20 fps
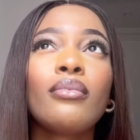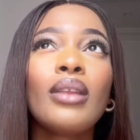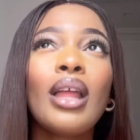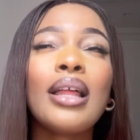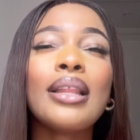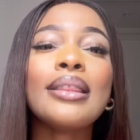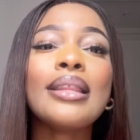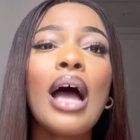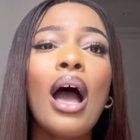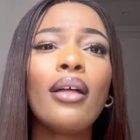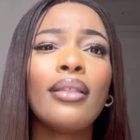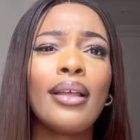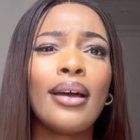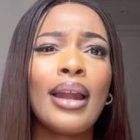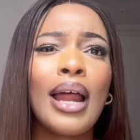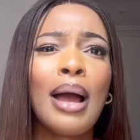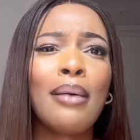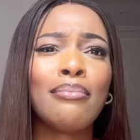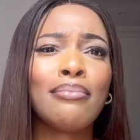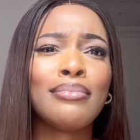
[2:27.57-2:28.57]
now
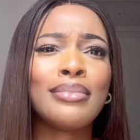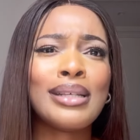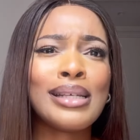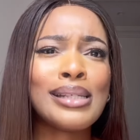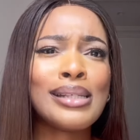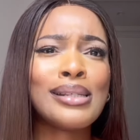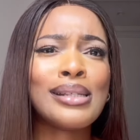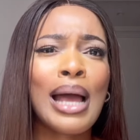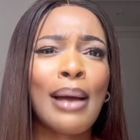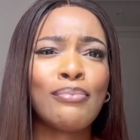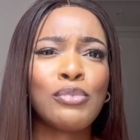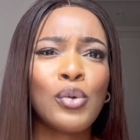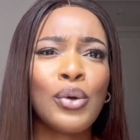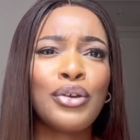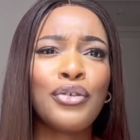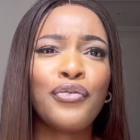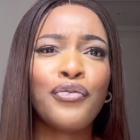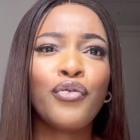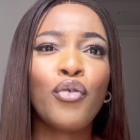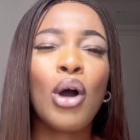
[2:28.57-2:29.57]
that I'm
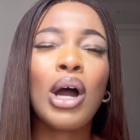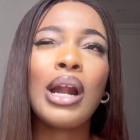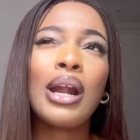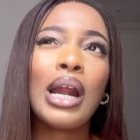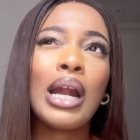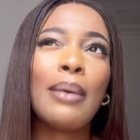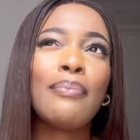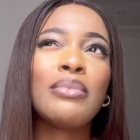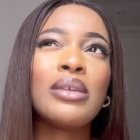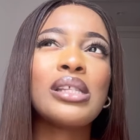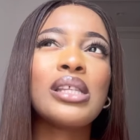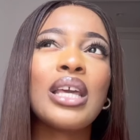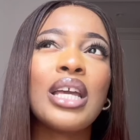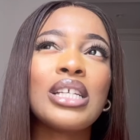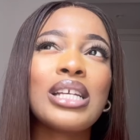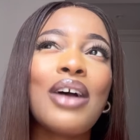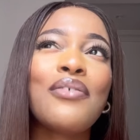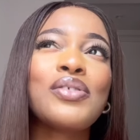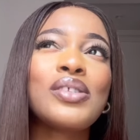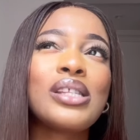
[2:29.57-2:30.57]
24, now that I'm this
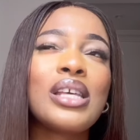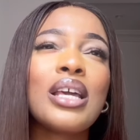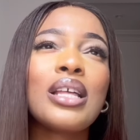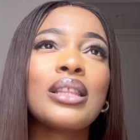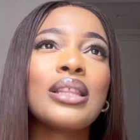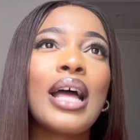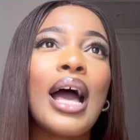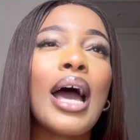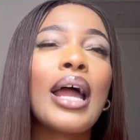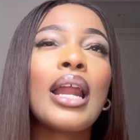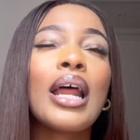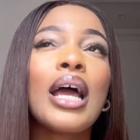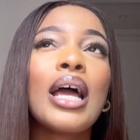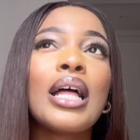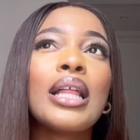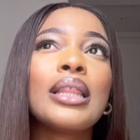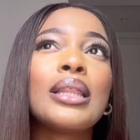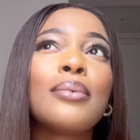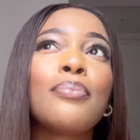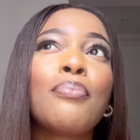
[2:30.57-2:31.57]
age, I've seen that
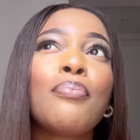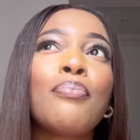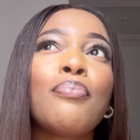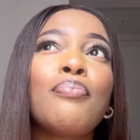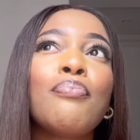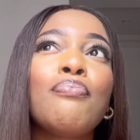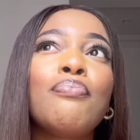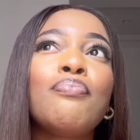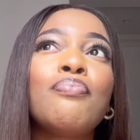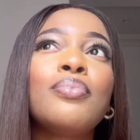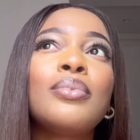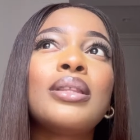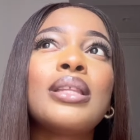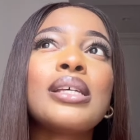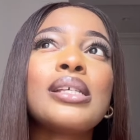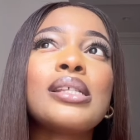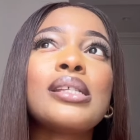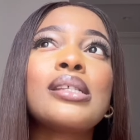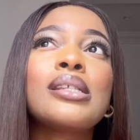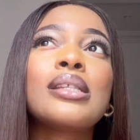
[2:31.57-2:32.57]

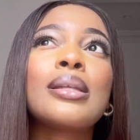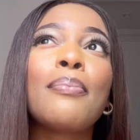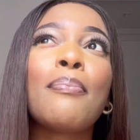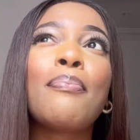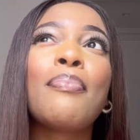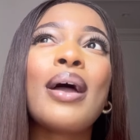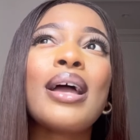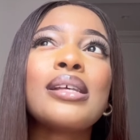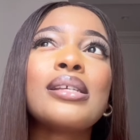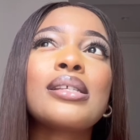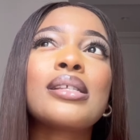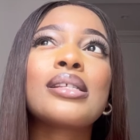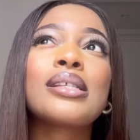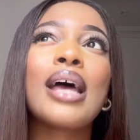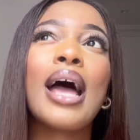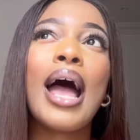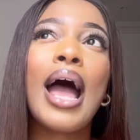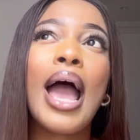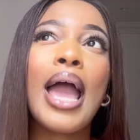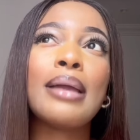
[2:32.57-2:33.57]
the best
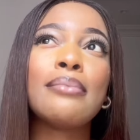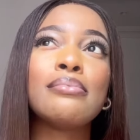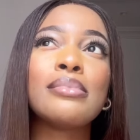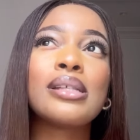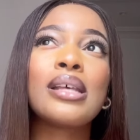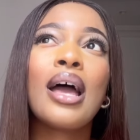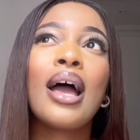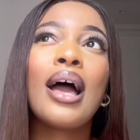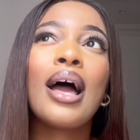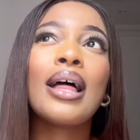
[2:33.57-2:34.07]
times